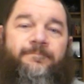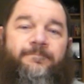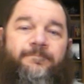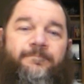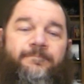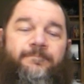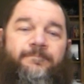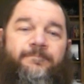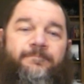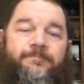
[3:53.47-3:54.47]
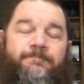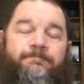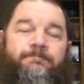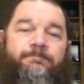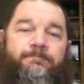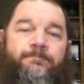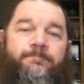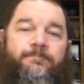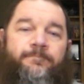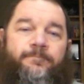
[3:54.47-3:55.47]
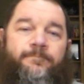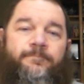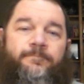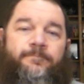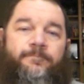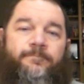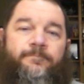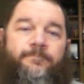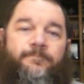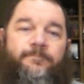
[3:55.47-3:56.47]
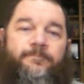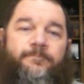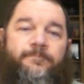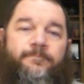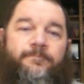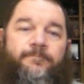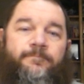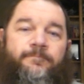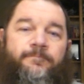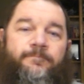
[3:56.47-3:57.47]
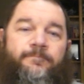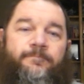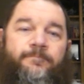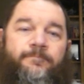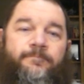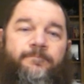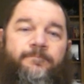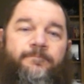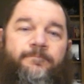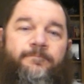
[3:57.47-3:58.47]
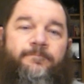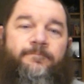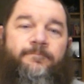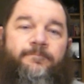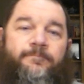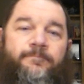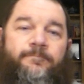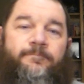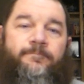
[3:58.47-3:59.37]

[no speech]